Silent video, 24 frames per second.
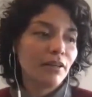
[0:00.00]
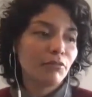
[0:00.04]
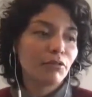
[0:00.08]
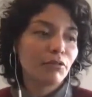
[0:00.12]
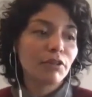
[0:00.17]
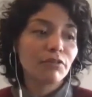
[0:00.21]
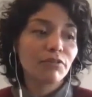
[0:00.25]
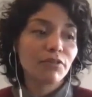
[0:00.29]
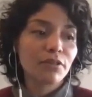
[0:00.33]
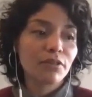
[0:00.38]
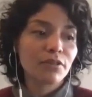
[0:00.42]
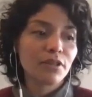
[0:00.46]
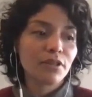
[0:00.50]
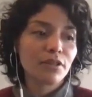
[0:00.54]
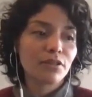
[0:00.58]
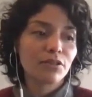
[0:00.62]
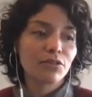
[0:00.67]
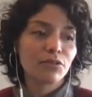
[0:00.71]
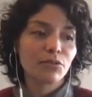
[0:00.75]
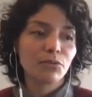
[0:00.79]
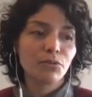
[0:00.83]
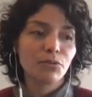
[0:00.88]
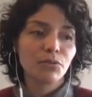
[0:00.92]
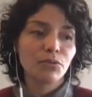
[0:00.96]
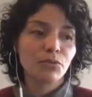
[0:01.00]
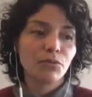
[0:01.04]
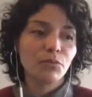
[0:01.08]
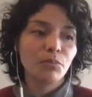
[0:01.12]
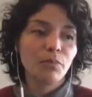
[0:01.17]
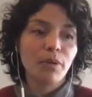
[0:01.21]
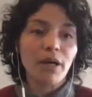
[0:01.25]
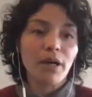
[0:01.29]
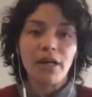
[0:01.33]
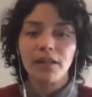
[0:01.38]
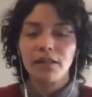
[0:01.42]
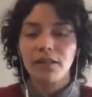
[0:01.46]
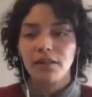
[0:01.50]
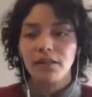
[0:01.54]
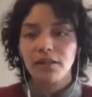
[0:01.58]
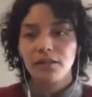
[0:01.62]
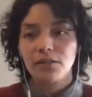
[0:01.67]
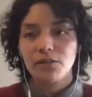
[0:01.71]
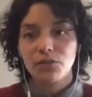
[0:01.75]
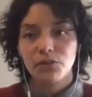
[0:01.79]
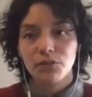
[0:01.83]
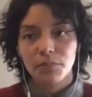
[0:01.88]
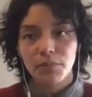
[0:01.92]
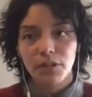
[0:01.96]
references to to buying the
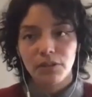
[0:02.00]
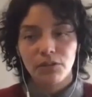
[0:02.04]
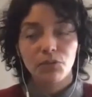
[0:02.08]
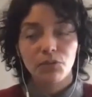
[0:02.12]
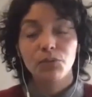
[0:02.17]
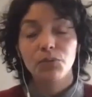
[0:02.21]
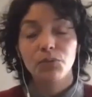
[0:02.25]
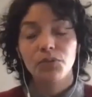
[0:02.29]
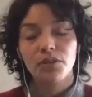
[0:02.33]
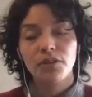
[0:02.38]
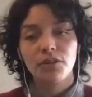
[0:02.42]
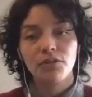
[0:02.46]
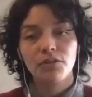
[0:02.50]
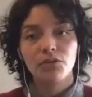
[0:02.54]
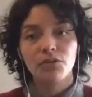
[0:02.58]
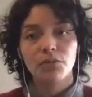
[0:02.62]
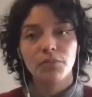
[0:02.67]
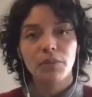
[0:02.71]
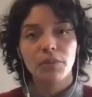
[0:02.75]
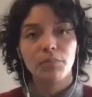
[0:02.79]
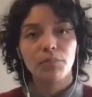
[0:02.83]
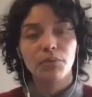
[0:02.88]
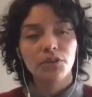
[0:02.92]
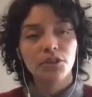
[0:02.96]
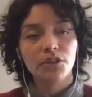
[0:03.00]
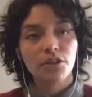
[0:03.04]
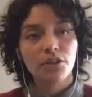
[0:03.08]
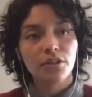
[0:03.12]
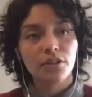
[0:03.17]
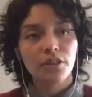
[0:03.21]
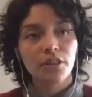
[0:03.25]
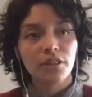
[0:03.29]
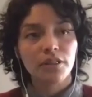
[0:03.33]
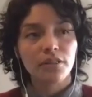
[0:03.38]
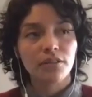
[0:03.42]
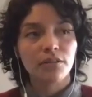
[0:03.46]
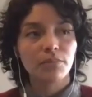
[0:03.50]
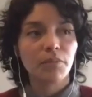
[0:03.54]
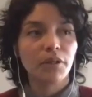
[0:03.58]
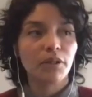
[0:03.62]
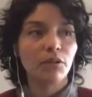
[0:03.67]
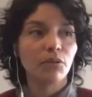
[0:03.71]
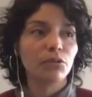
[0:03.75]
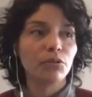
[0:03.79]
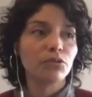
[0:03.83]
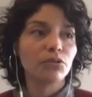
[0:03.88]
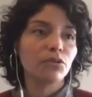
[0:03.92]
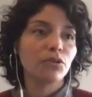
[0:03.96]
instrument, to instrument purchases, but
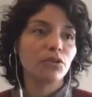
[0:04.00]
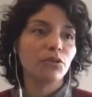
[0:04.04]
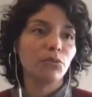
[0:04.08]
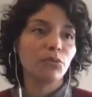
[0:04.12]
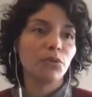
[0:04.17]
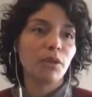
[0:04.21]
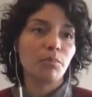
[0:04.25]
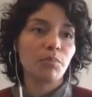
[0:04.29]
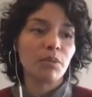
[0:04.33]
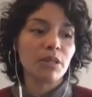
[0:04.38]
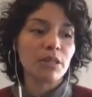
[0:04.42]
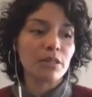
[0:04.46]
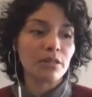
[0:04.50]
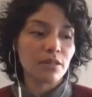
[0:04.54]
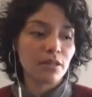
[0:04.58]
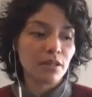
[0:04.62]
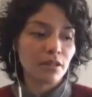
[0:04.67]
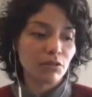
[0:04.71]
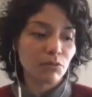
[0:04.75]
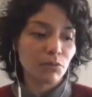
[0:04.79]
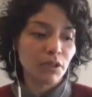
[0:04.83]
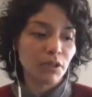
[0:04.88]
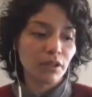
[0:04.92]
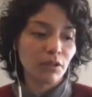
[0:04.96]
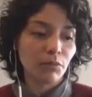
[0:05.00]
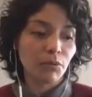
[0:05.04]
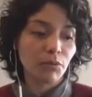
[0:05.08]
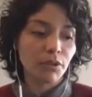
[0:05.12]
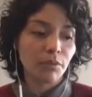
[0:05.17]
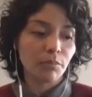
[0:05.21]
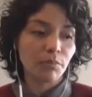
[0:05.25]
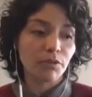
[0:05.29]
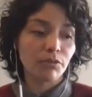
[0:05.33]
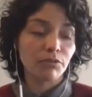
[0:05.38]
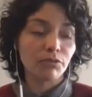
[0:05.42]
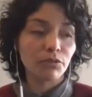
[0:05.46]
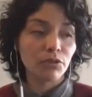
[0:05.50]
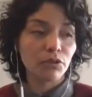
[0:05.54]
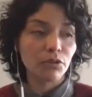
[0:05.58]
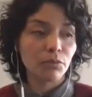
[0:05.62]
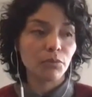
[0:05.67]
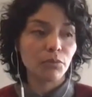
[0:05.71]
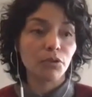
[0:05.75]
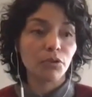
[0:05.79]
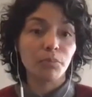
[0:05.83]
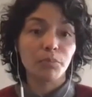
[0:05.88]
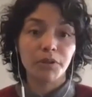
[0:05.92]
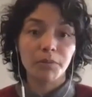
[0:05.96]
also to the pieces when they were
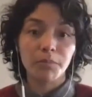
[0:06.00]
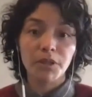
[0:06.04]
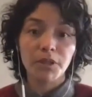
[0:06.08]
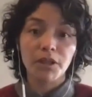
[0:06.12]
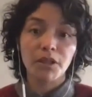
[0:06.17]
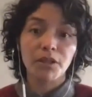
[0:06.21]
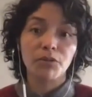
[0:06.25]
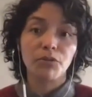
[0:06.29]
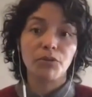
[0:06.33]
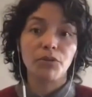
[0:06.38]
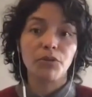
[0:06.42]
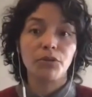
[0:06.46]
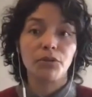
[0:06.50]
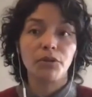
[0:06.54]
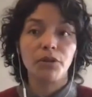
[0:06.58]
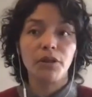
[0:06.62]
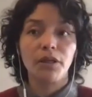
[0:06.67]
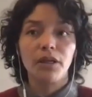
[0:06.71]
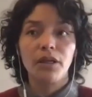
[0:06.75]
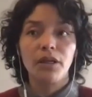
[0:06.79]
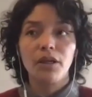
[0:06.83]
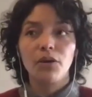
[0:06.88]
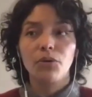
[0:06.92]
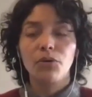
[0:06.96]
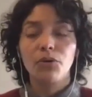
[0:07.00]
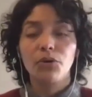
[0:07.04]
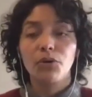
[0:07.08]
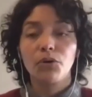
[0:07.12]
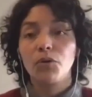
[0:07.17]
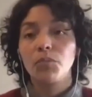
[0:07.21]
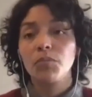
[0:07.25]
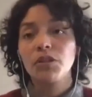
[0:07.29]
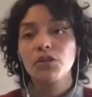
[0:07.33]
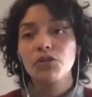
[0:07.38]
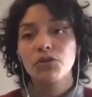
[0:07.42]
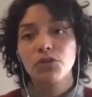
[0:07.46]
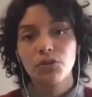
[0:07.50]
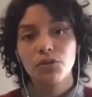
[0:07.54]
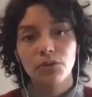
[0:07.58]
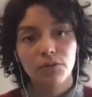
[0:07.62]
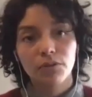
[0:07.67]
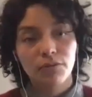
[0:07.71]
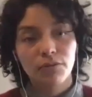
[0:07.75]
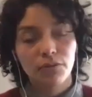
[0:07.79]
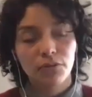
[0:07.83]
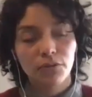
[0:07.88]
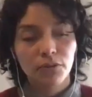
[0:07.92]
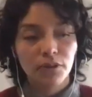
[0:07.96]
performed or premiered or or
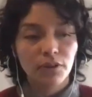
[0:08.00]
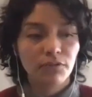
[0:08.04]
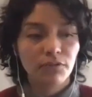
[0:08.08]
commissioned for